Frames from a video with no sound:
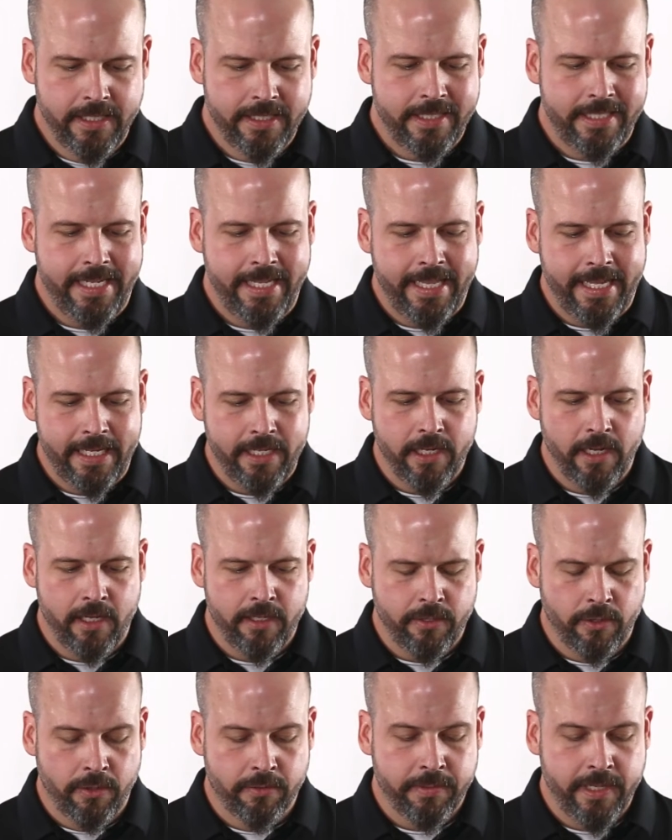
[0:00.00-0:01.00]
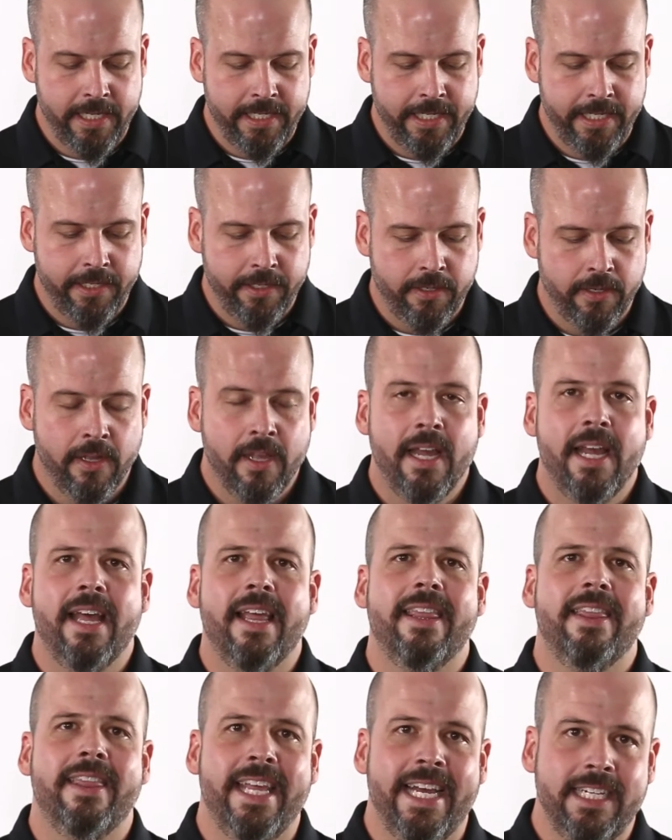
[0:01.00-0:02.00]
See that knot hole right here?
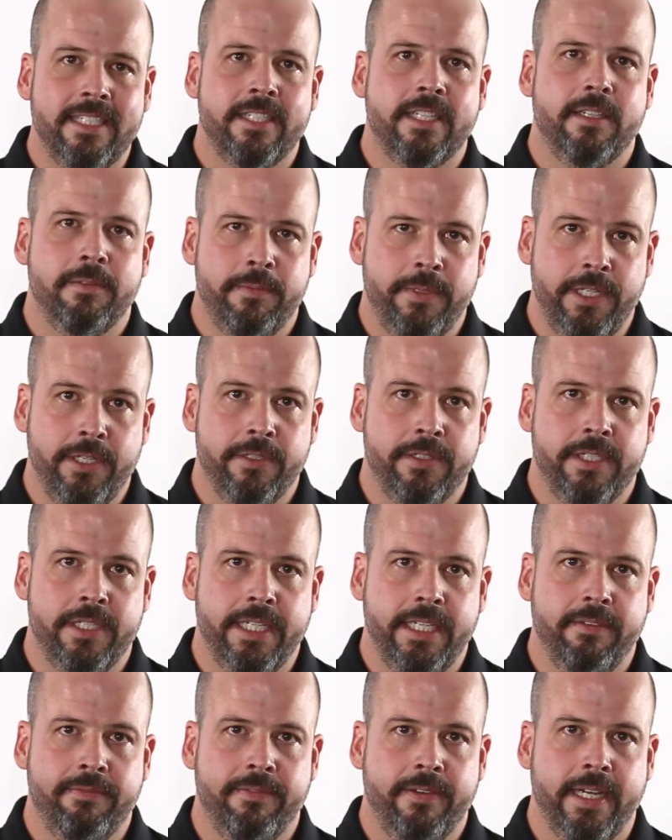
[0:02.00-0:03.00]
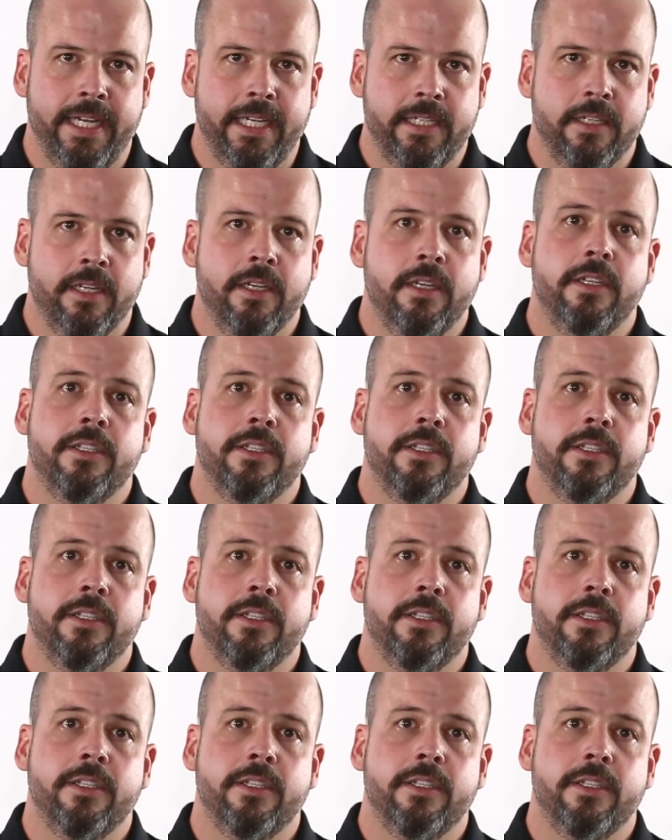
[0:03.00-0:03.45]
That's the huge defect.